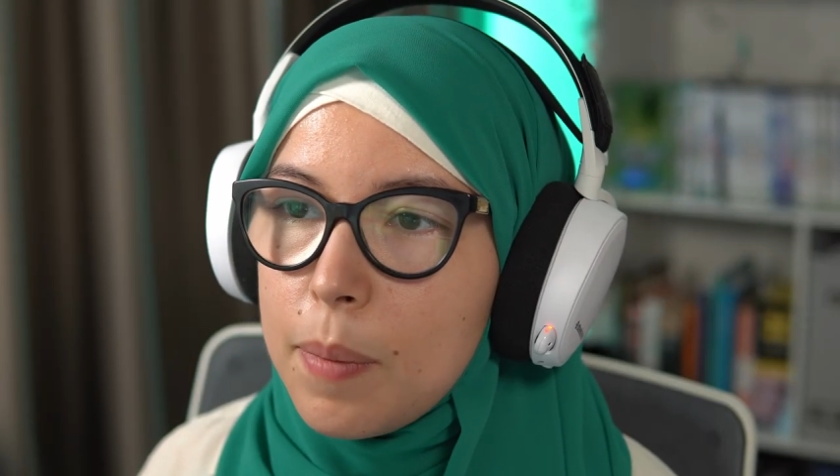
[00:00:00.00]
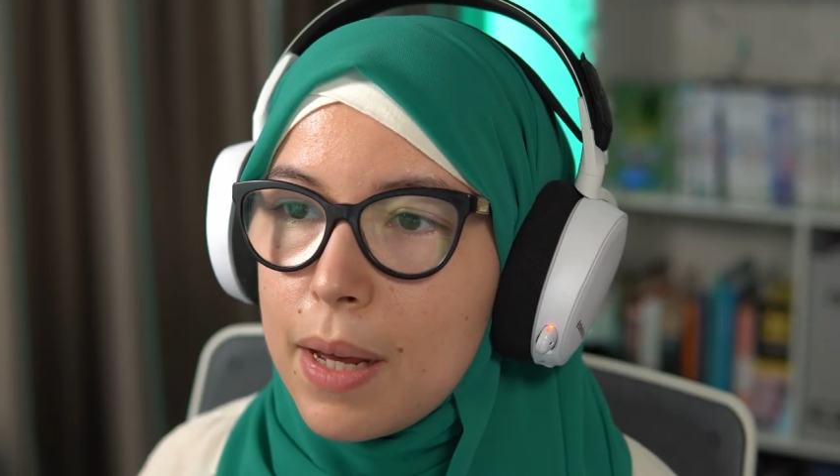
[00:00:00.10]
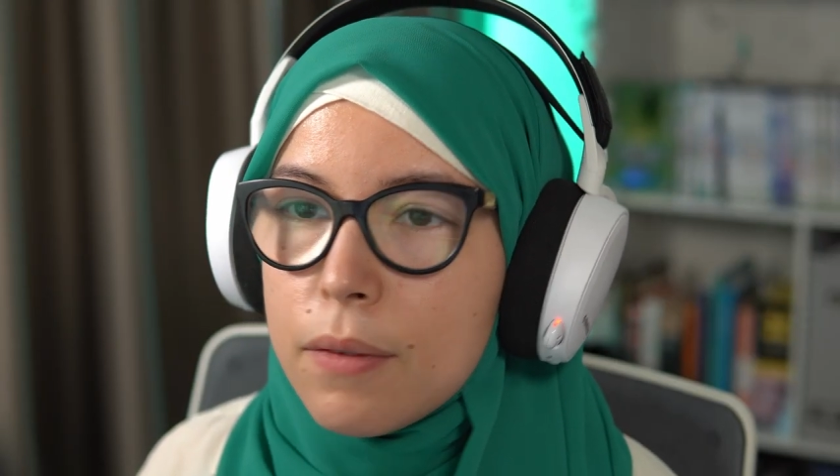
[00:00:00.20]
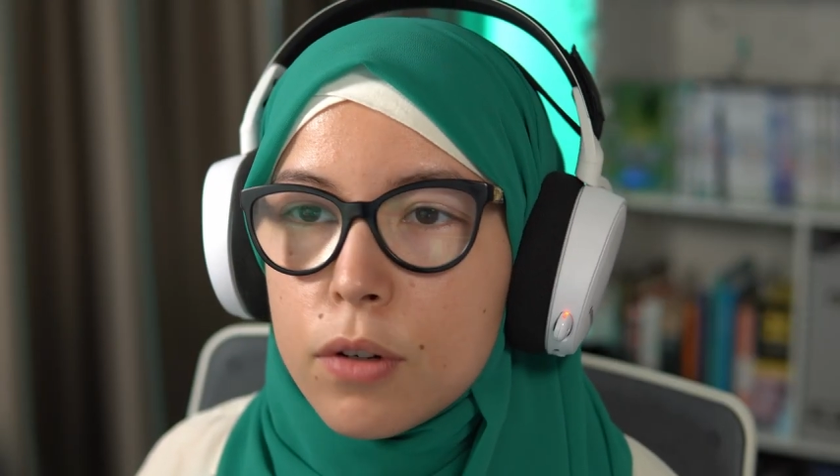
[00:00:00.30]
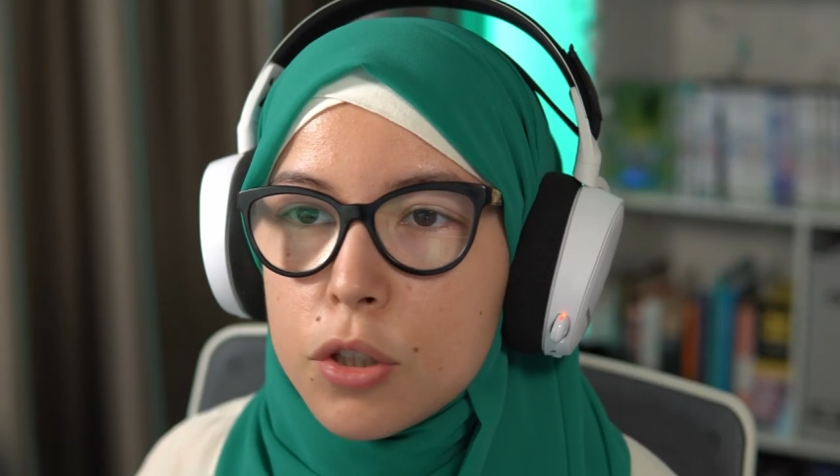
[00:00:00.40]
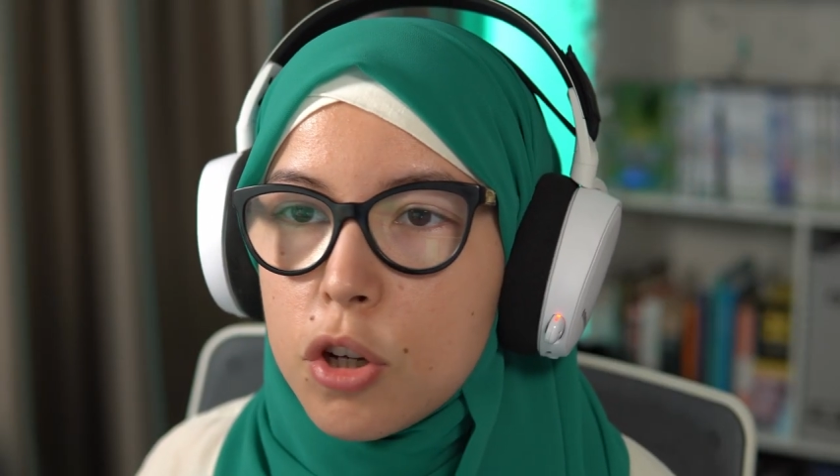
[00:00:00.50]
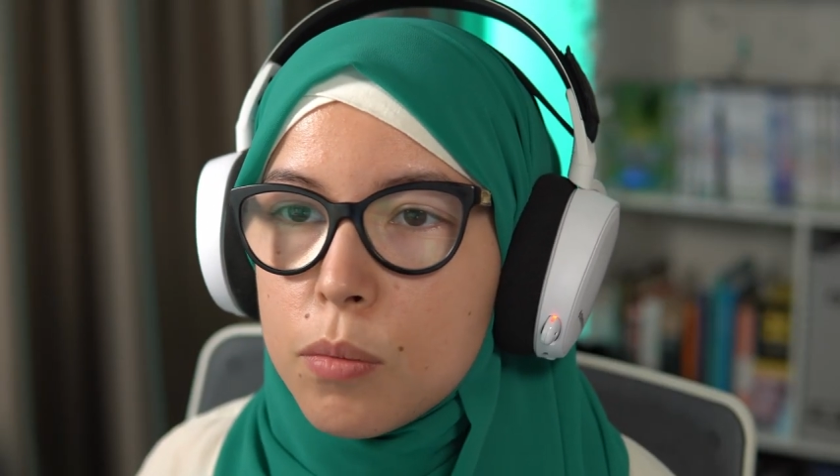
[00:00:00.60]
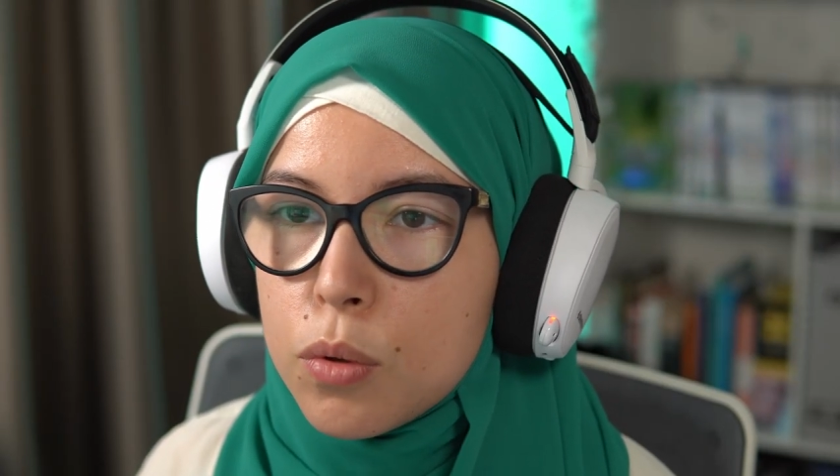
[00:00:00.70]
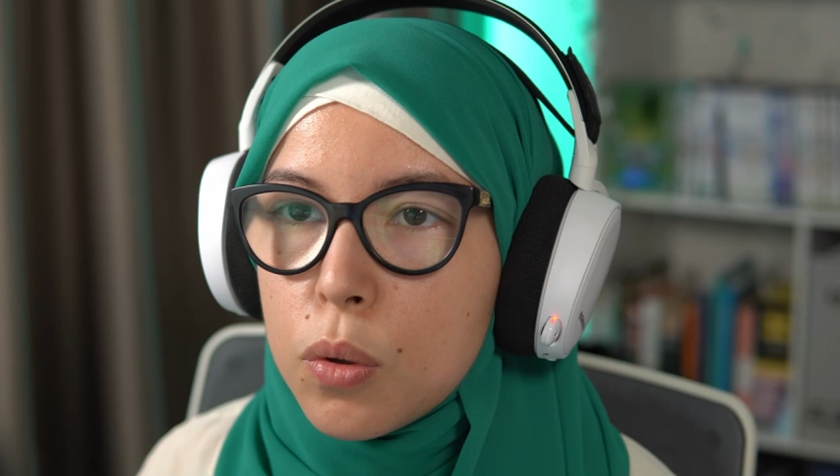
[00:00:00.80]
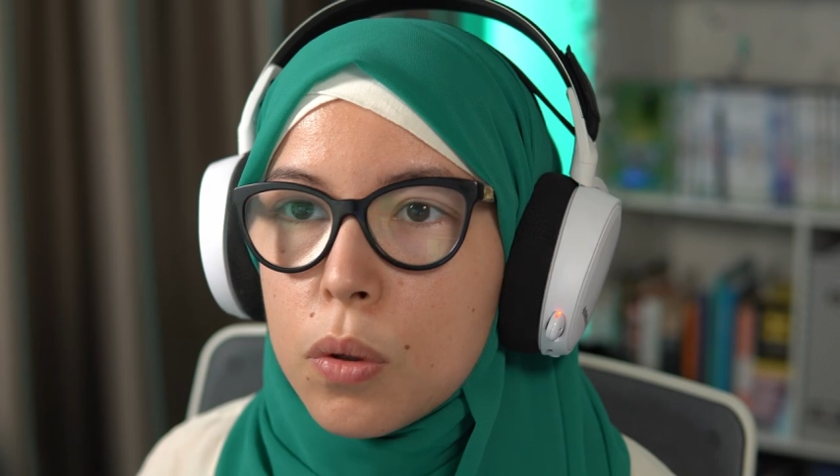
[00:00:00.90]
apply for a
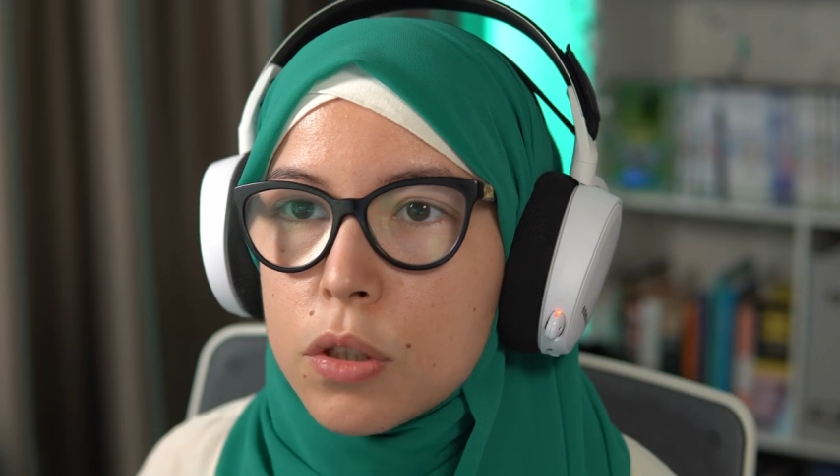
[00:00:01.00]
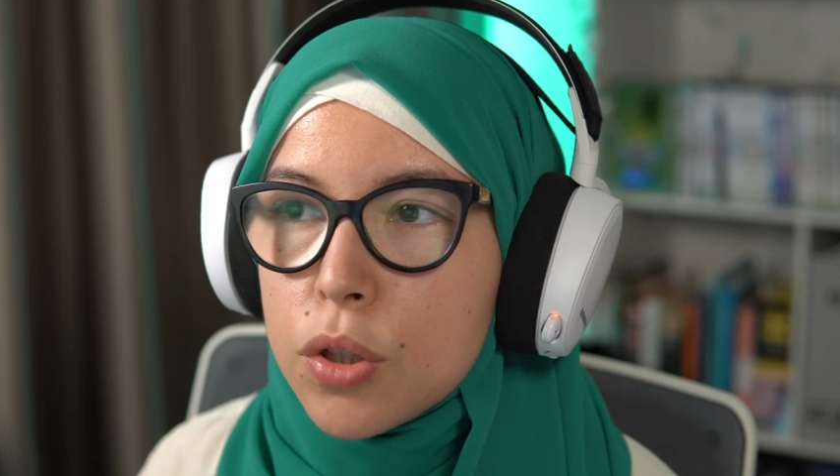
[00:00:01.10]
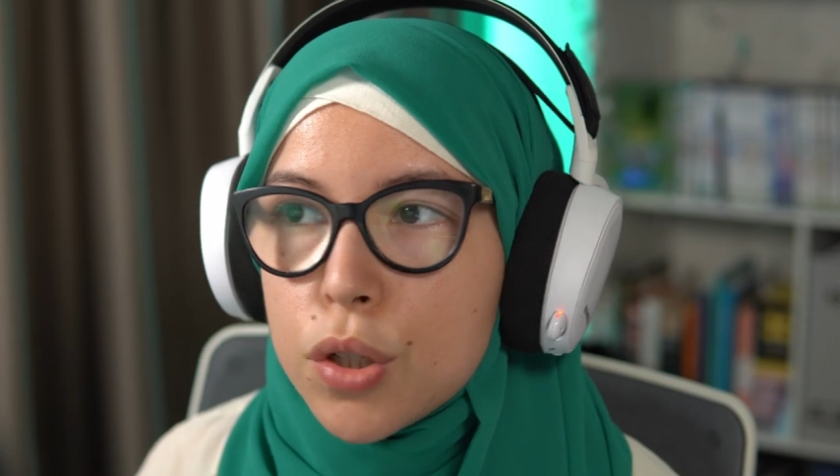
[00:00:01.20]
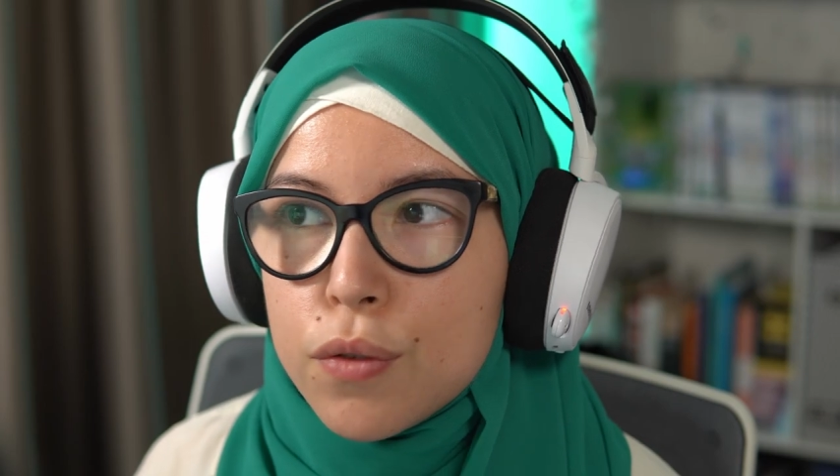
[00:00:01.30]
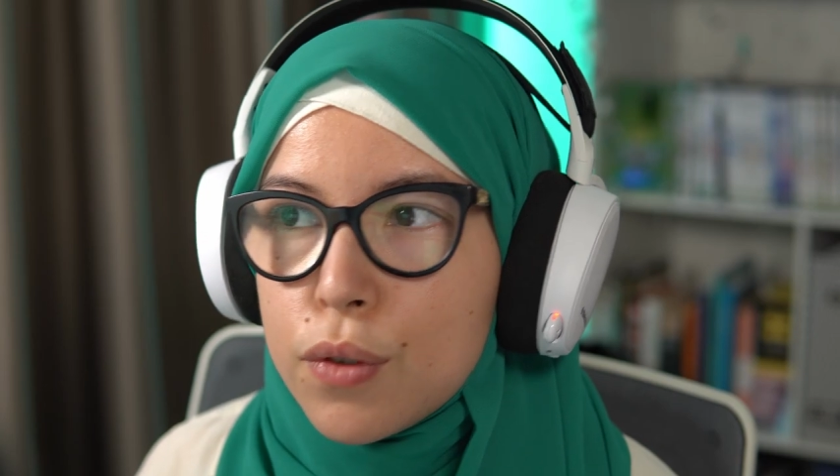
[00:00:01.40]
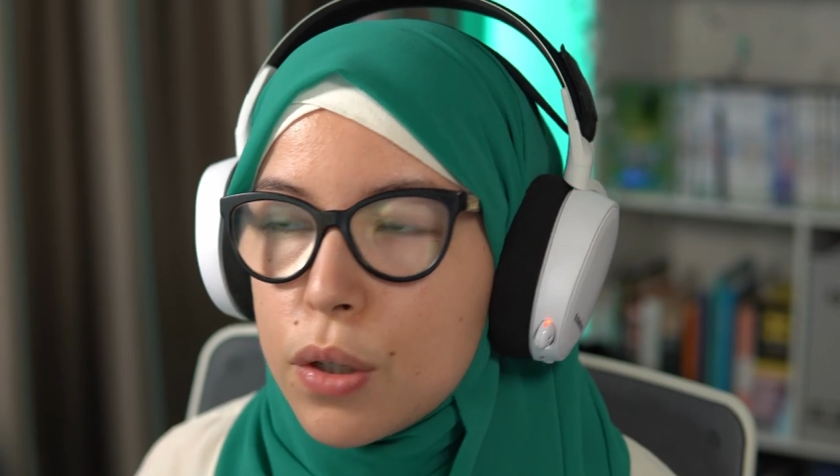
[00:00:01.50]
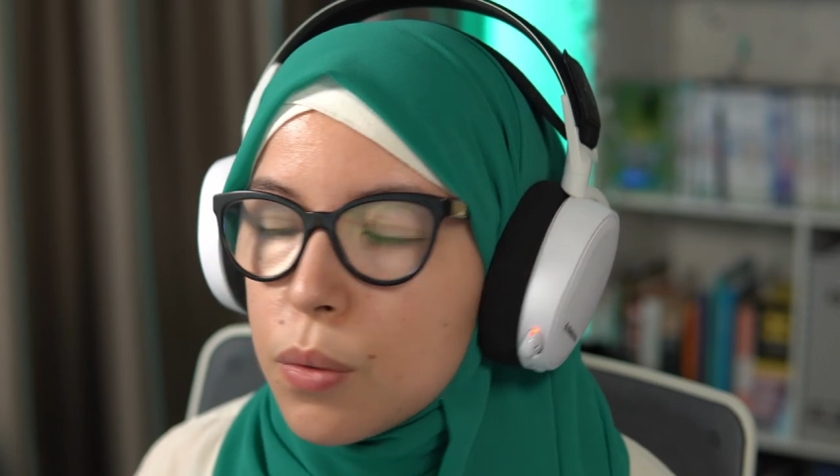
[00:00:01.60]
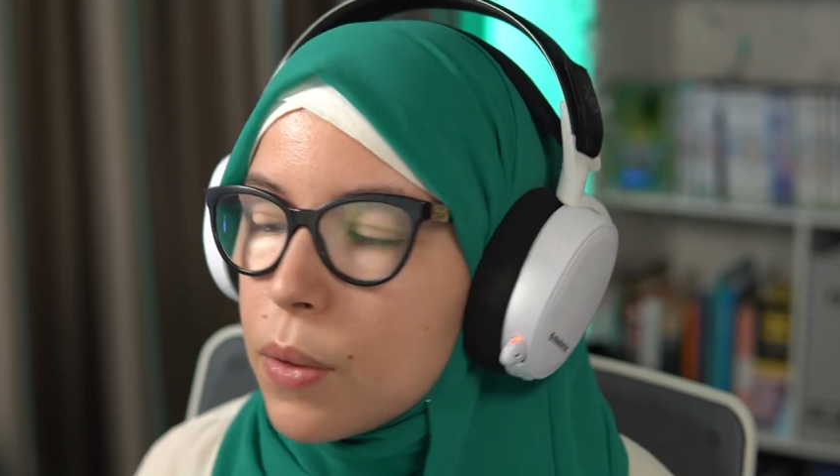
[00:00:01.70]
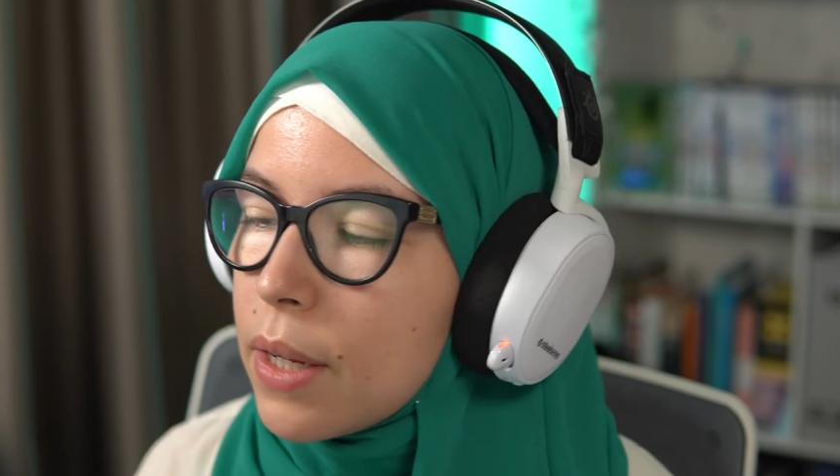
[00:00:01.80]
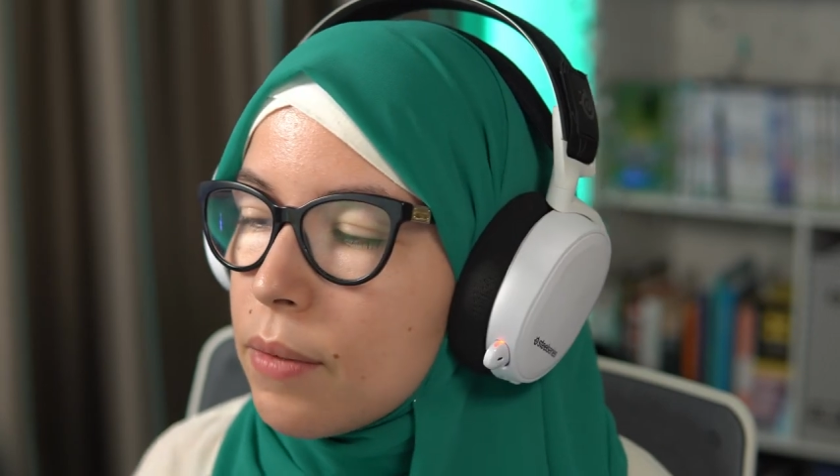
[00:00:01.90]
job or search for
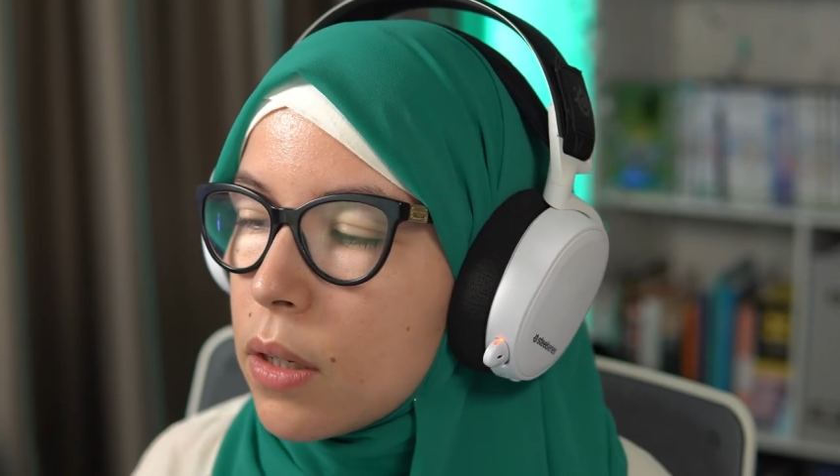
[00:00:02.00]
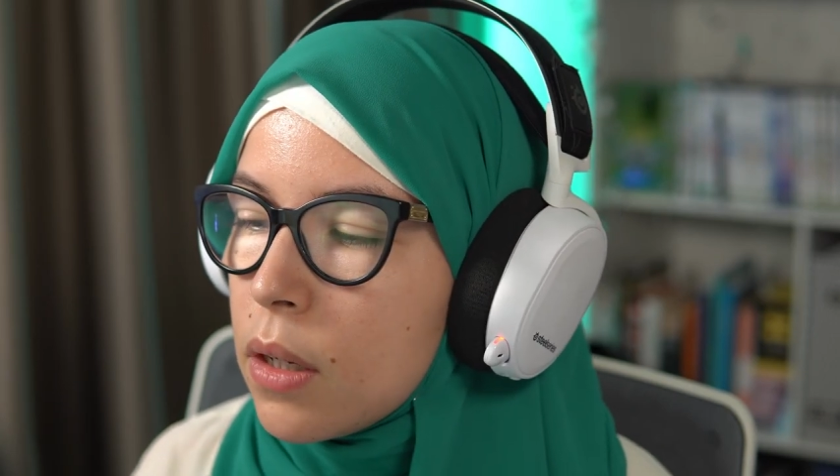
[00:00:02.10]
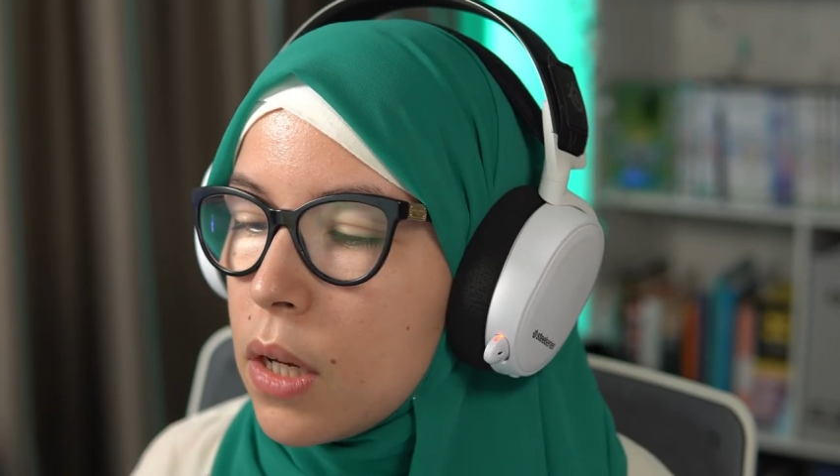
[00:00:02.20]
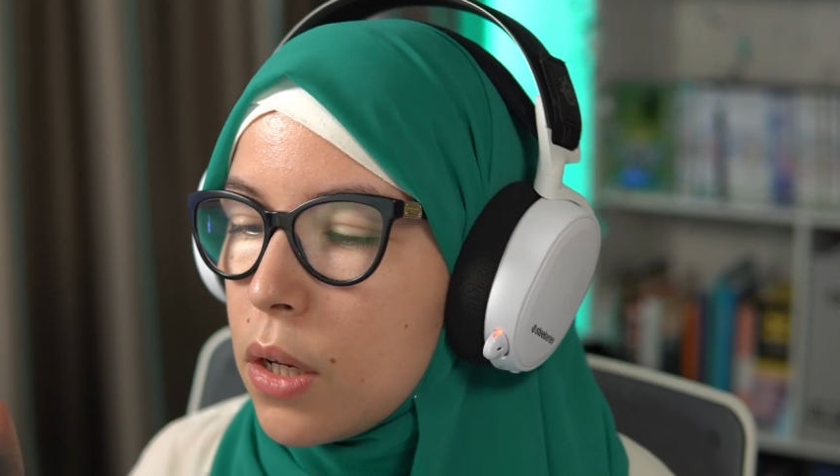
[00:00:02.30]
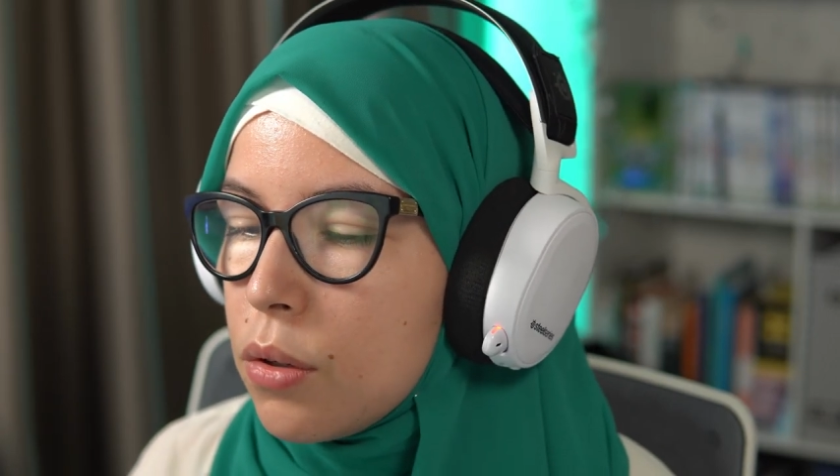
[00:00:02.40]
it or whatever